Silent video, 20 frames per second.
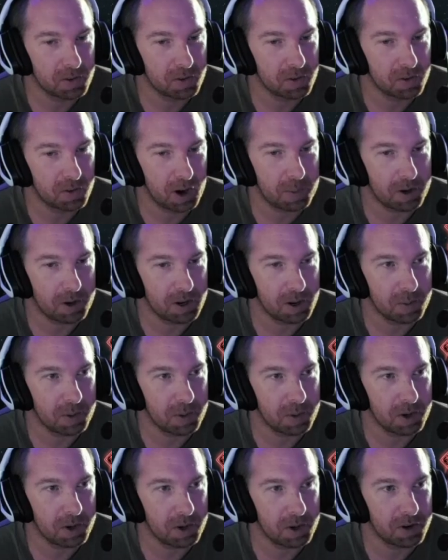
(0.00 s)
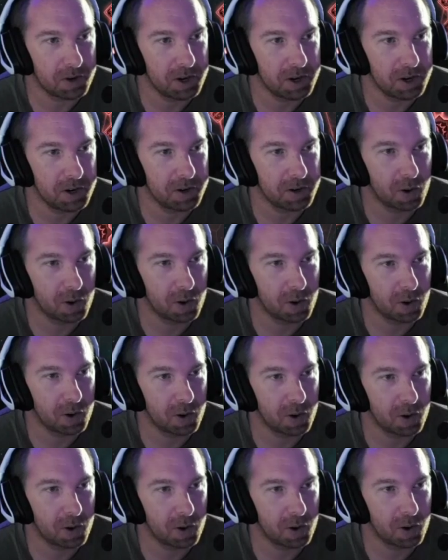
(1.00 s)
coming over here to grab a
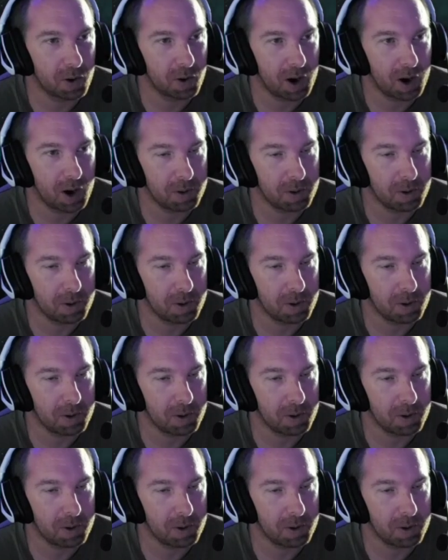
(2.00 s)
little bit of